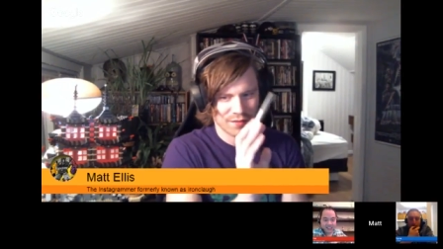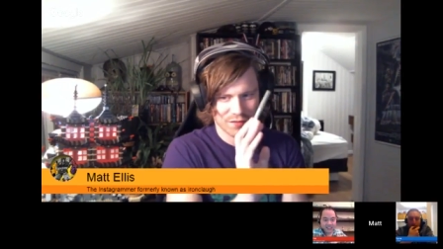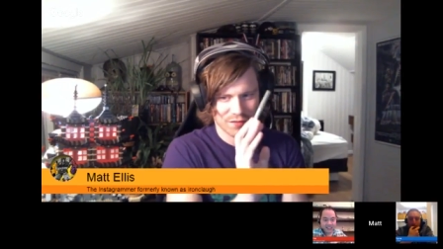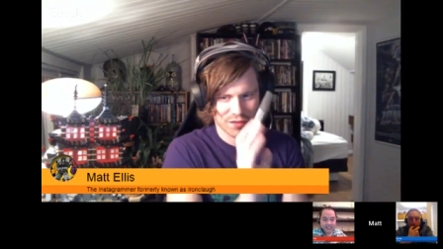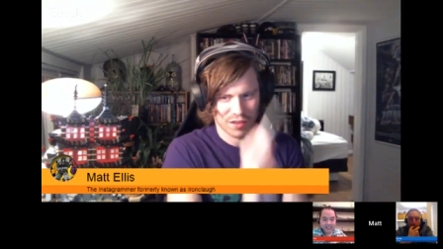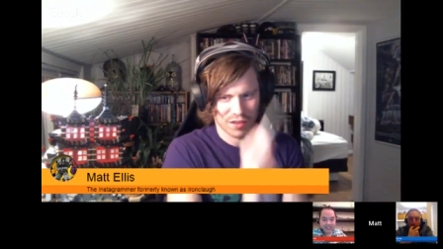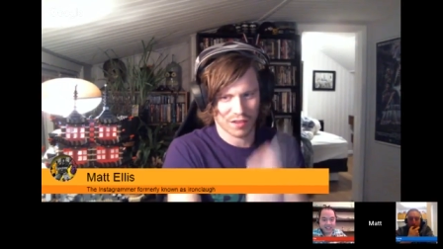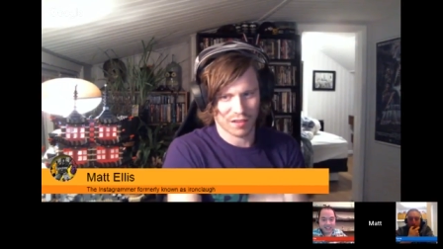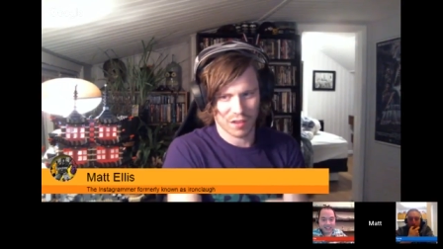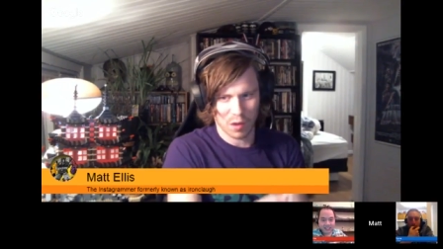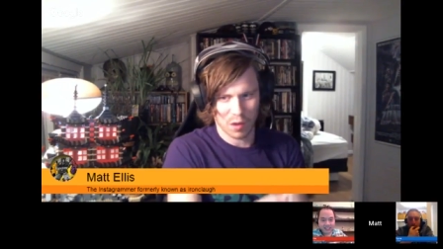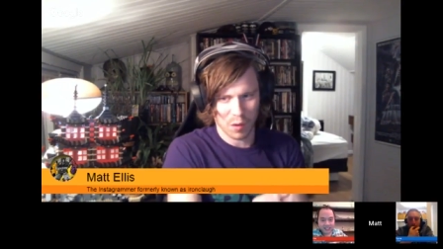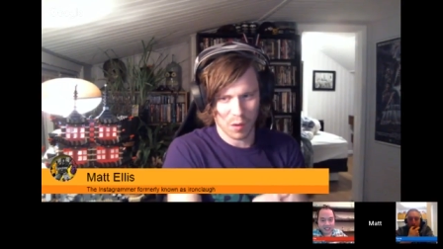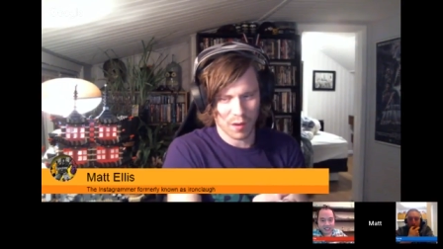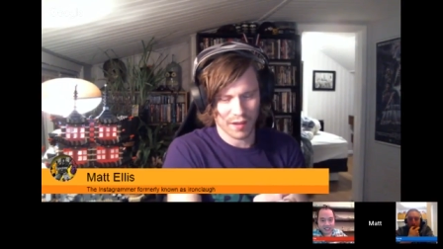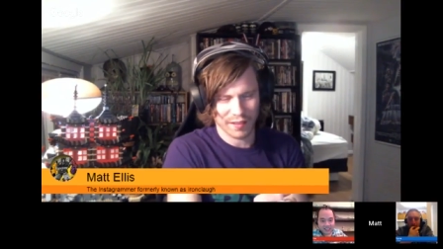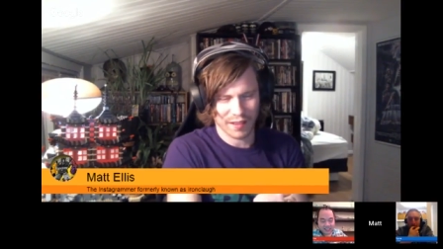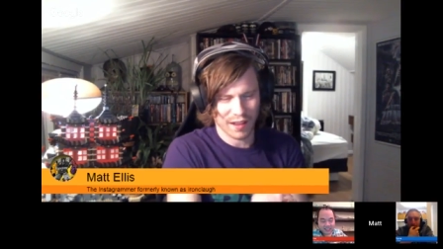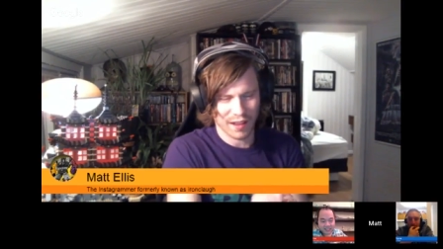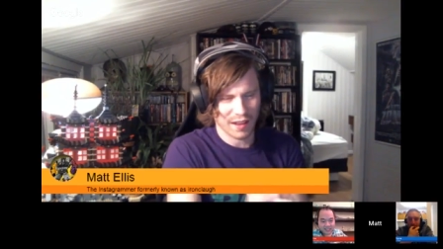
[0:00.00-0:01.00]
just go
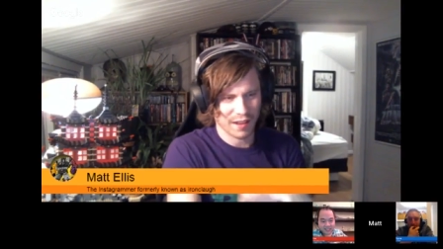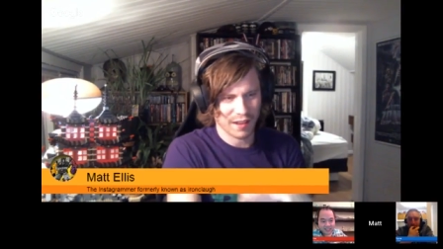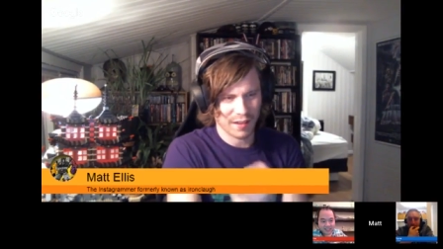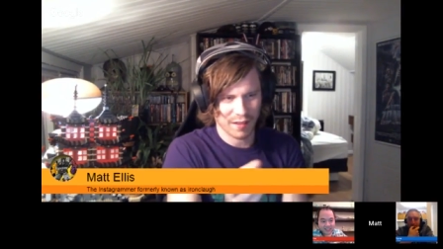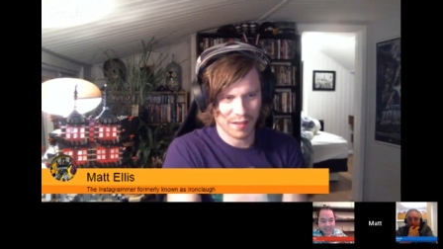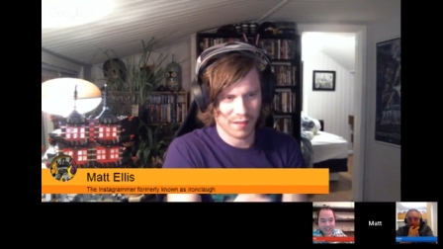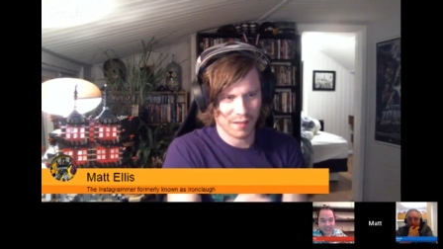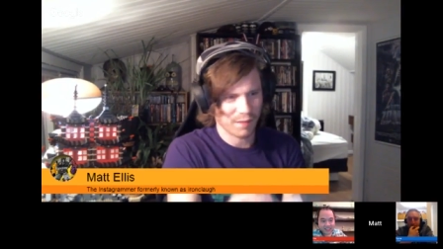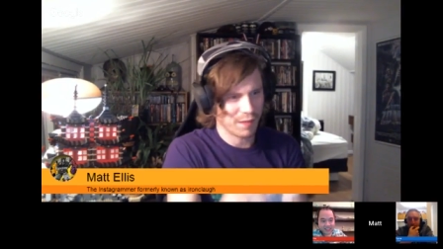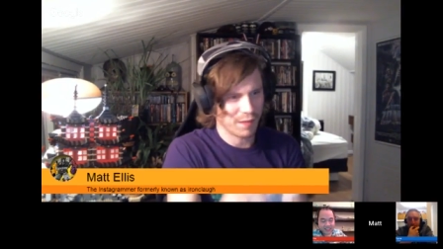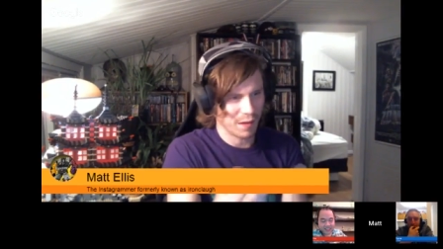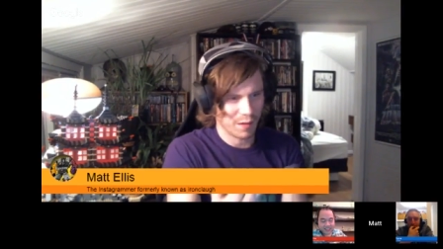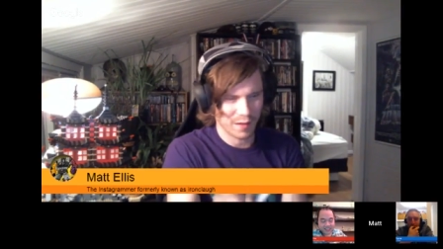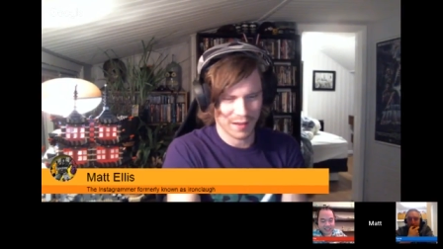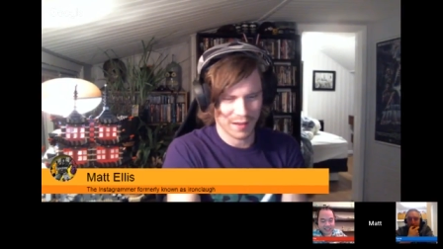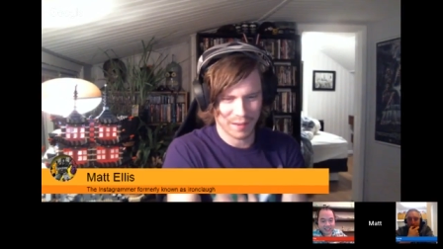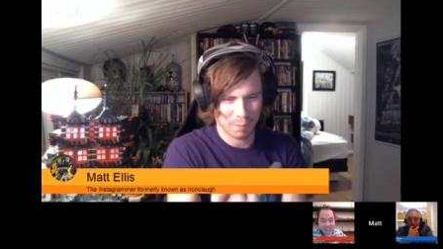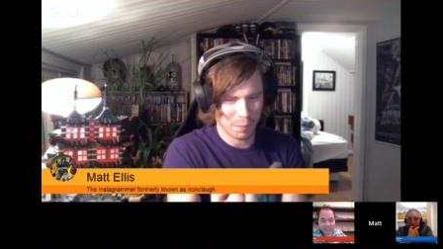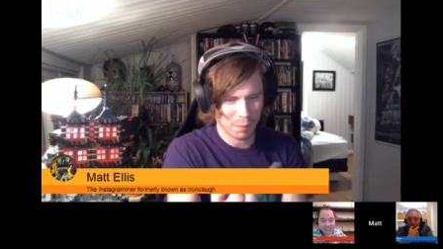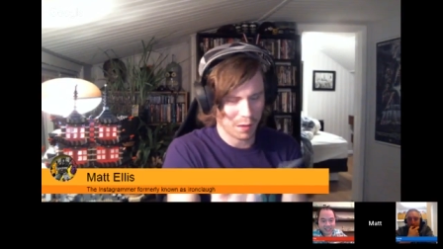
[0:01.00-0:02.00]
online on your phone
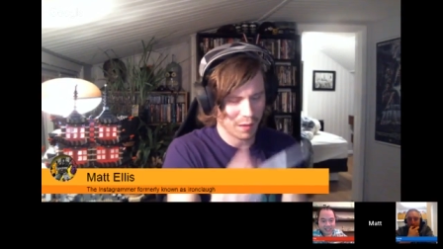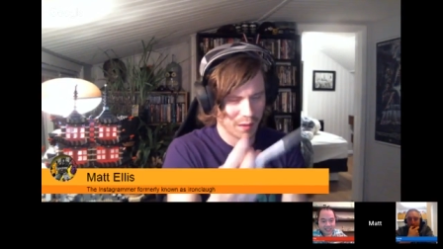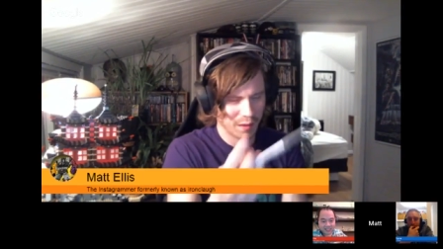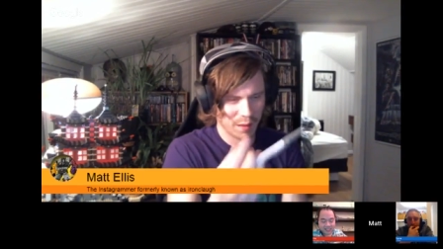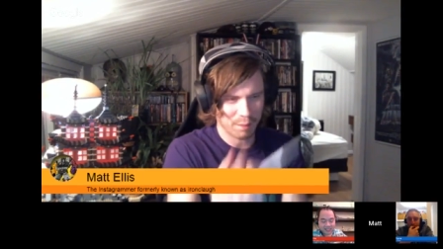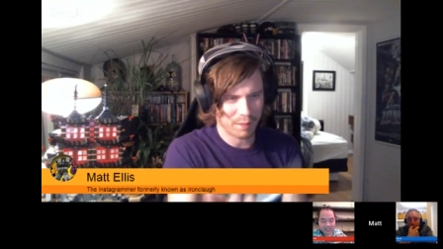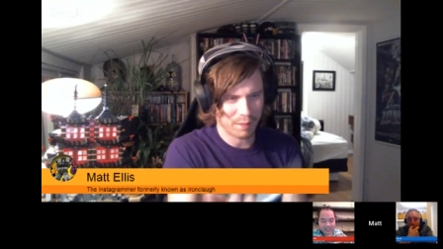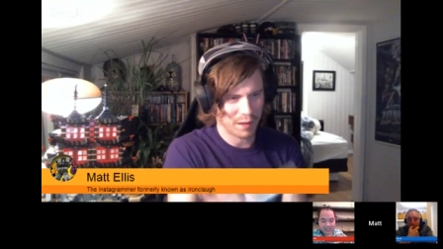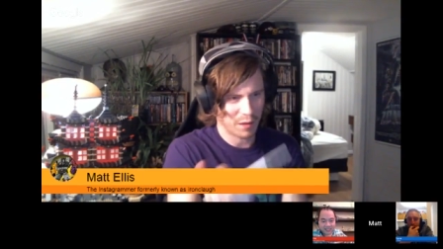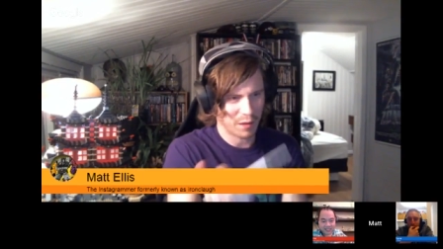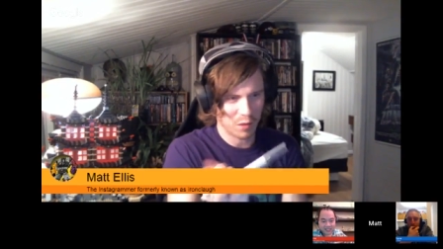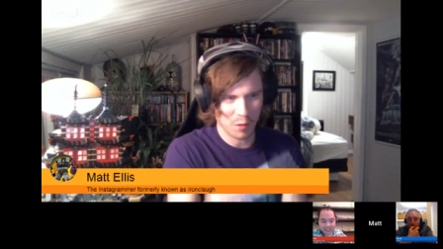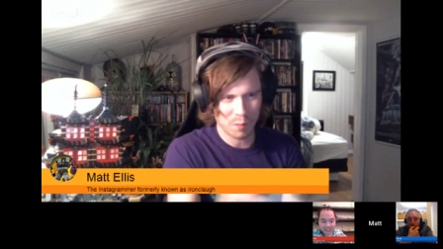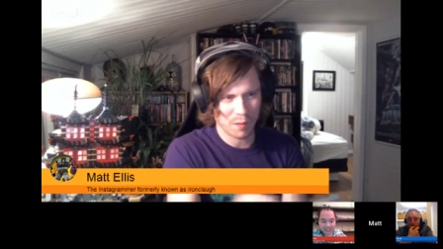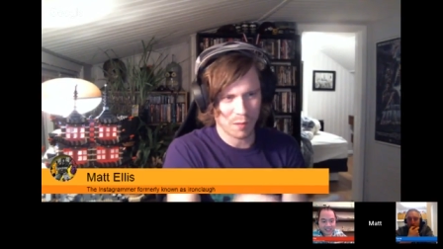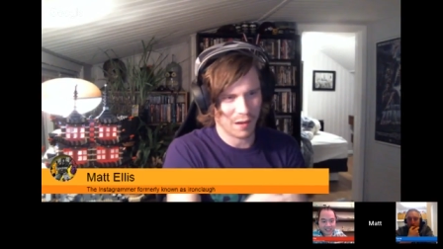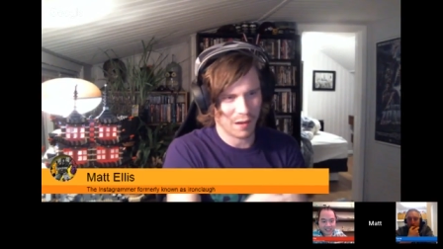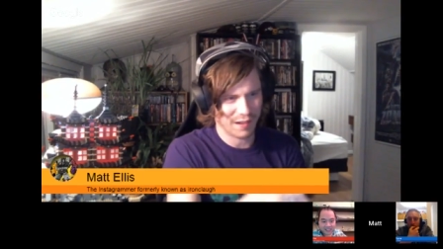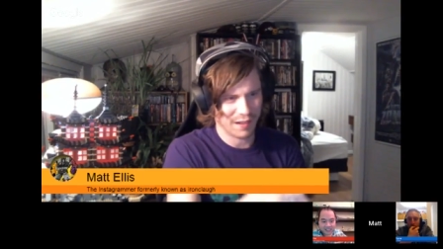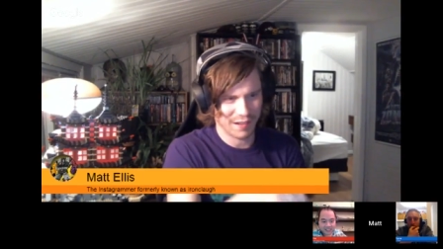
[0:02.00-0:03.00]
and pull up the coupon.